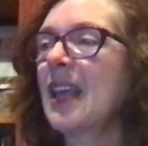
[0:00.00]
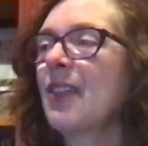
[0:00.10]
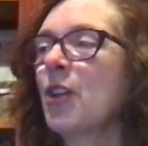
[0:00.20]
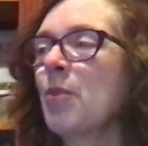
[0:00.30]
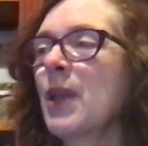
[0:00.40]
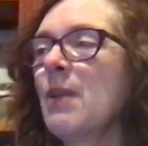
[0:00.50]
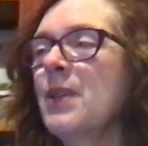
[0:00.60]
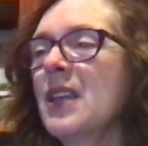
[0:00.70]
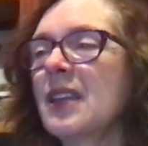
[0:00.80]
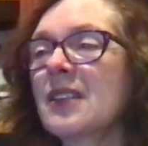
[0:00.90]
There may
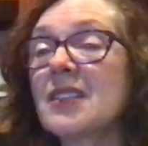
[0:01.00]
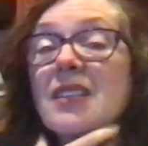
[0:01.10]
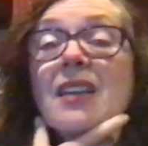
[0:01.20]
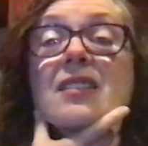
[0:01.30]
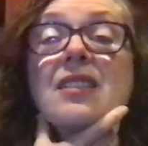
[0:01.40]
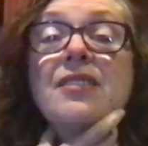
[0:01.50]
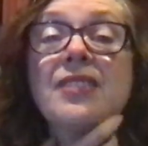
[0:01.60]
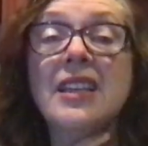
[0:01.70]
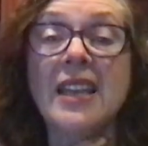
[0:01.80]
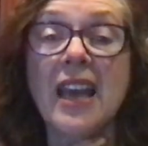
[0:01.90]
be excessive
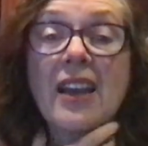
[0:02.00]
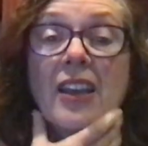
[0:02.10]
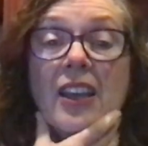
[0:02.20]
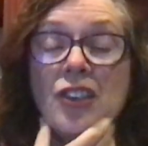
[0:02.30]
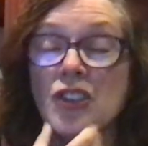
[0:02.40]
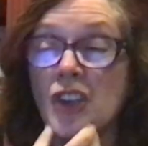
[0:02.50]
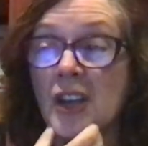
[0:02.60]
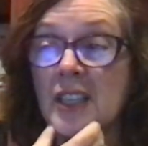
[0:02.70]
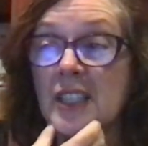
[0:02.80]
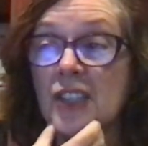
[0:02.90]
neck and
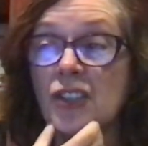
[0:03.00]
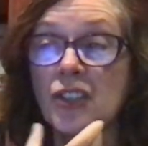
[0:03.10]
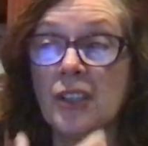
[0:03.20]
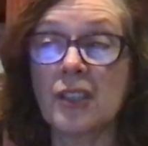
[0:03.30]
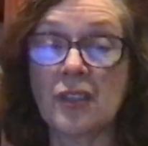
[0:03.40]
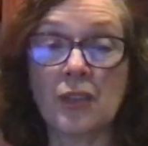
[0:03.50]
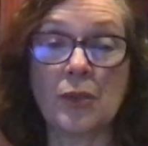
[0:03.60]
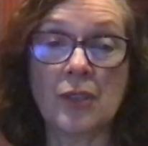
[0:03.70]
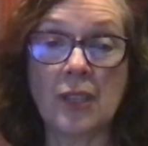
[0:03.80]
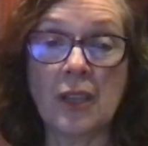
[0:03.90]
jaw tension
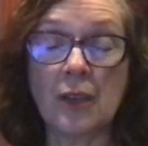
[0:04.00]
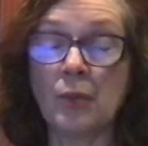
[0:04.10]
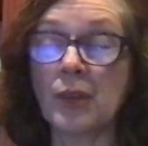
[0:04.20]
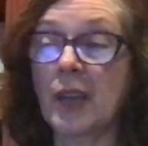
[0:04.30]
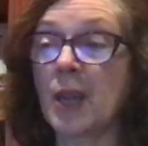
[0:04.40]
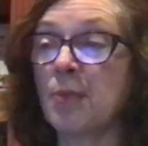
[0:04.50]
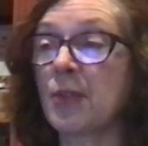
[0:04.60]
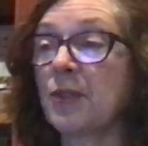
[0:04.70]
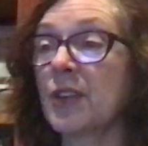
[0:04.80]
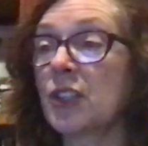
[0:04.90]
associated with
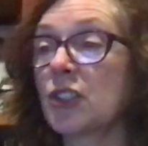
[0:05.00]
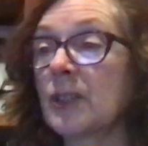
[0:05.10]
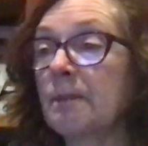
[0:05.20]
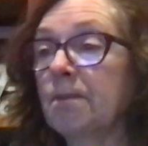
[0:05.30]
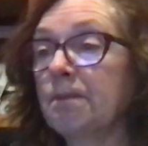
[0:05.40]
hyperfunction.